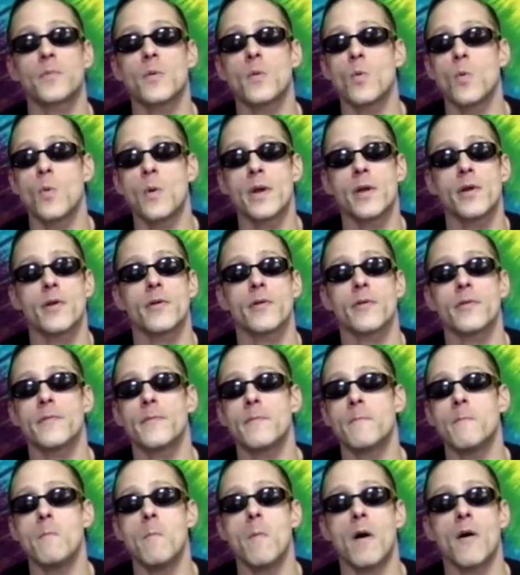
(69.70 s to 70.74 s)
weird
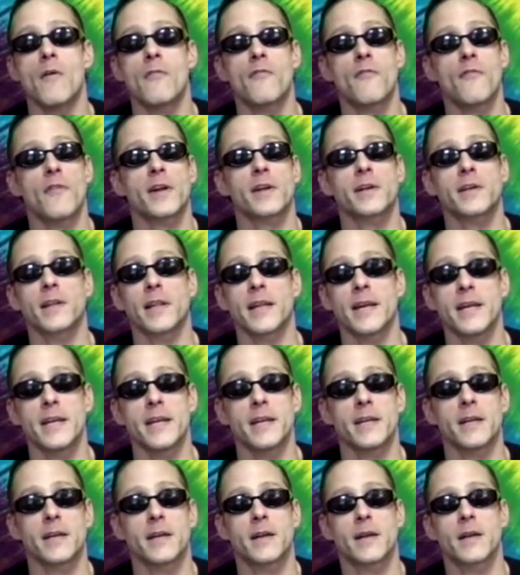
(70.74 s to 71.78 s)

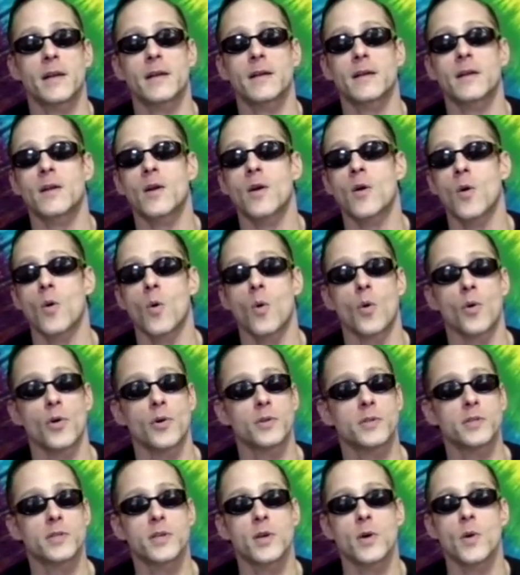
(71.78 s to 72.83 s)
effect-laden
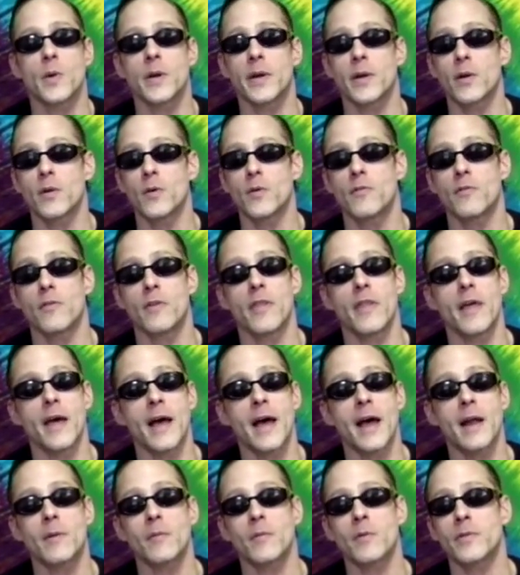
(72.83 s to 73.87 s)
chords going over
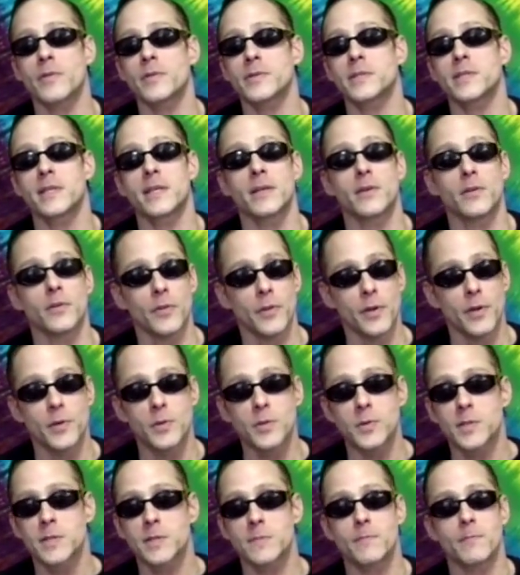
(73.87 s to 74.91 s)
that with single
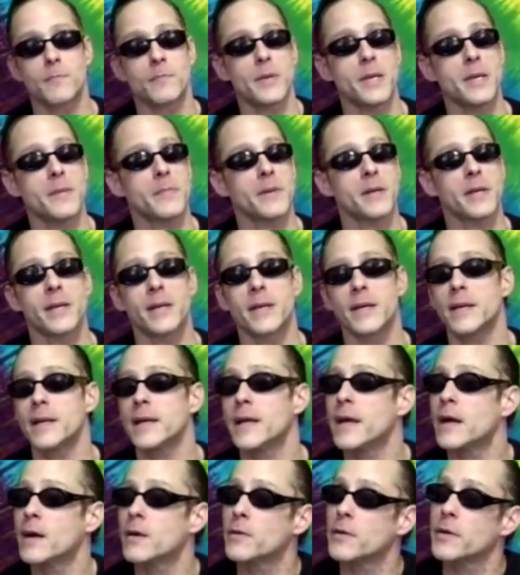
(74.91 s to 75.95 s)
notes beaming in and
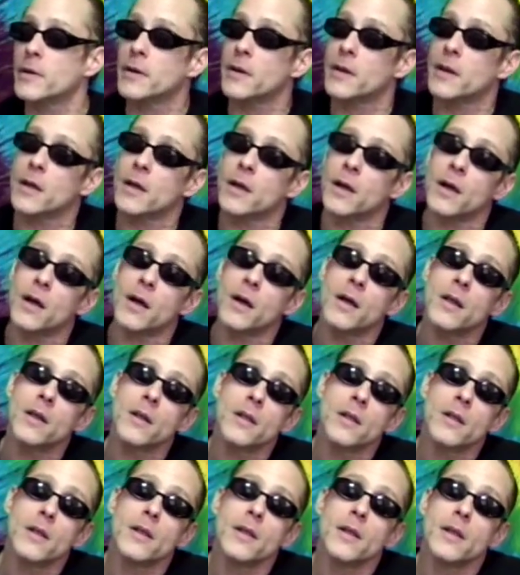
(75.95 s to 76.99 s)
out and uh,
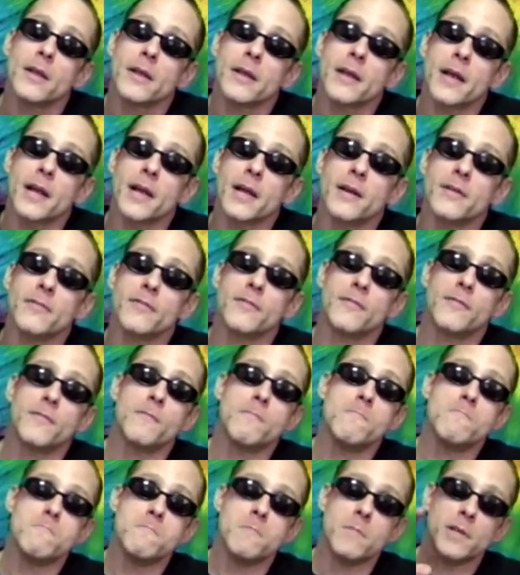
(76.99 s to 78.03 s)
kind of
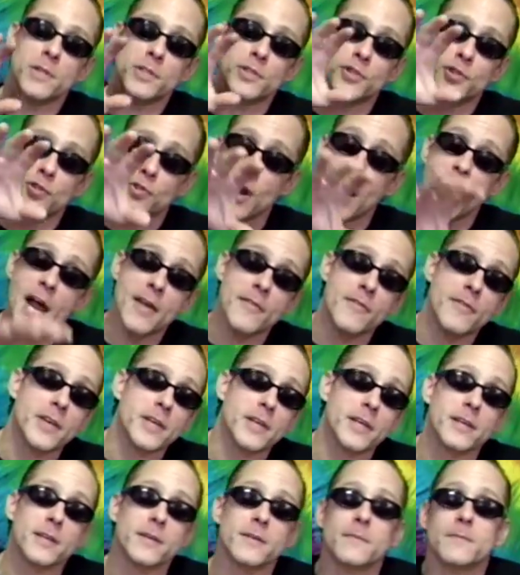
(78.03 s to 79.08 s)
a
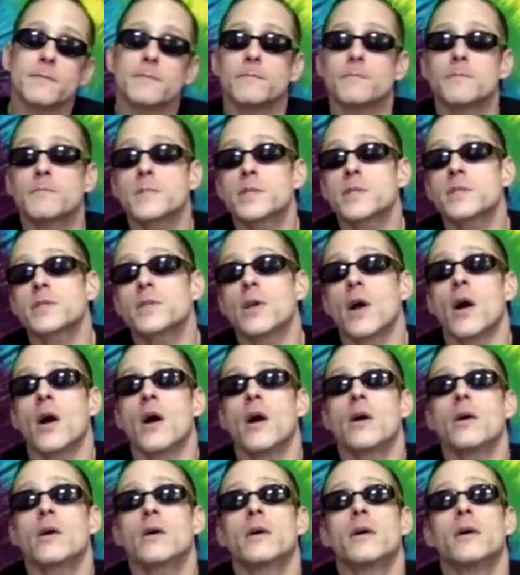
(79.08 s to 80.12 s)
driving
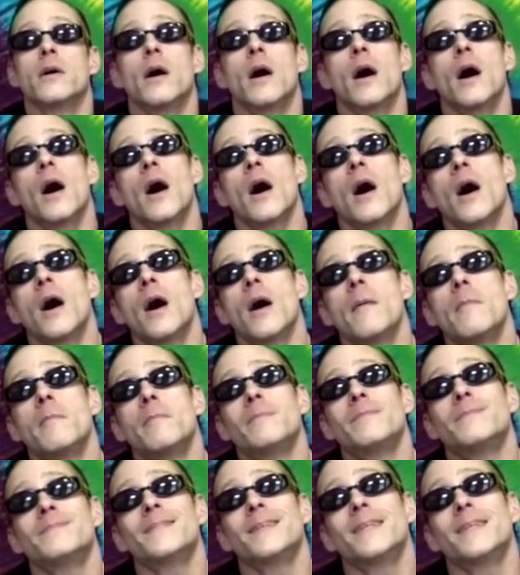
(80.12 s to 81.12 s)
song. Um,